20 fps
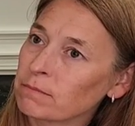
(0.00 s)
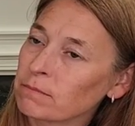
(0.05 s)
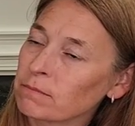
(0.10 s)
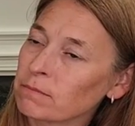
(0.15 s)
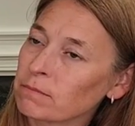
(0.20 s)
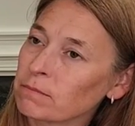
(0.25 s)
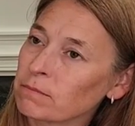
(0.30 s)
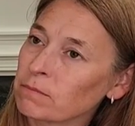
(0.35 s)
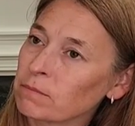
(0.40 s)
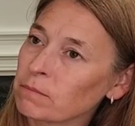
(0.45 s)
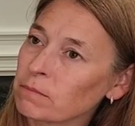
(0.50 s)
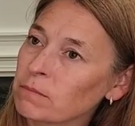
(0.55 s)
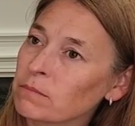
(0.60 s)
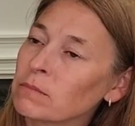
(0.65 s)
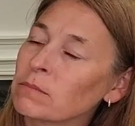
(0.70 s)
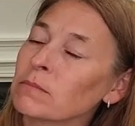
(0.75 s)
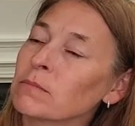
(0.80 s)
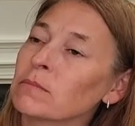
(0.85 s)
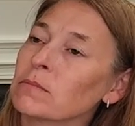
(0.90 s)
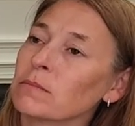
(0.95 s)

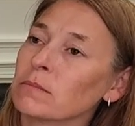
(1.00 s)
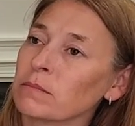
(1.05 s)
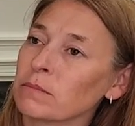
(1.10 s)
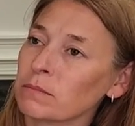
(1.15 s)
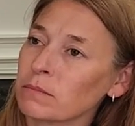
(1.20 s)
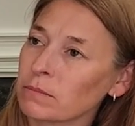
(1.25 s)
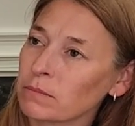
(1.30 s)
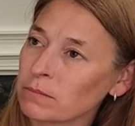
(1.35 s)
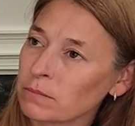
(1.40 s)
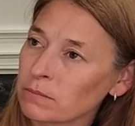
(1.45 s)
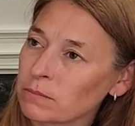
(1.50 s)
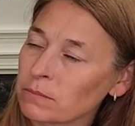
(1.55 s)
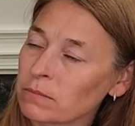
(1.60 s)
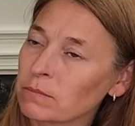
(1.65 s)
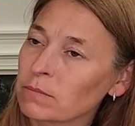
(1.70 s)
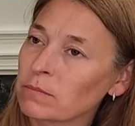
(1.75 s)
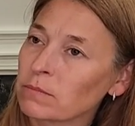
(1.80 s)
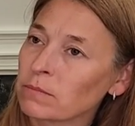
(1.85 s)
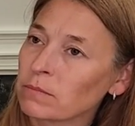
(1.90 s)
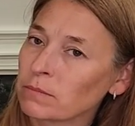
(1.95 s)

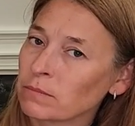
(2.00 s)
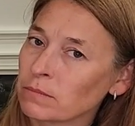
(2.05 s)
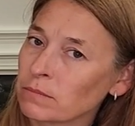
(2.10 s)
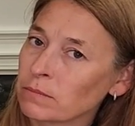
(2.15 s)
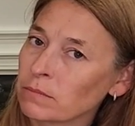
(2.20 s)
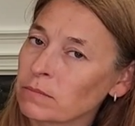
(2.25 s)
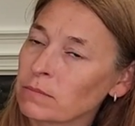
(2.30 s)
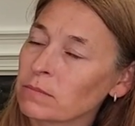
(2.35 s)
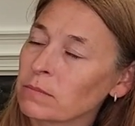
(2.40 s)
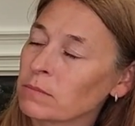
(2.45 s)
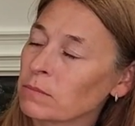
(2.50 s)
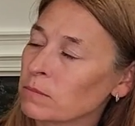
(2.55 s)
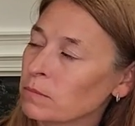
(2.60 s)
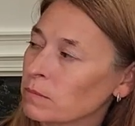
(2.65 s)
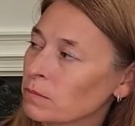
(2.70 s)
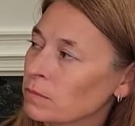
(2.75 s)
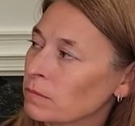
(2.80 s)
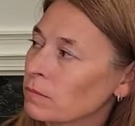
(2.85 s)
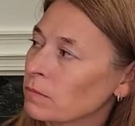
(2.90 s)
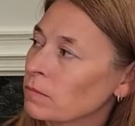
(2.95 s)

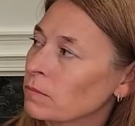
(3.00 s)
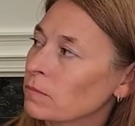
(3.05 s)
This person isn't speaking.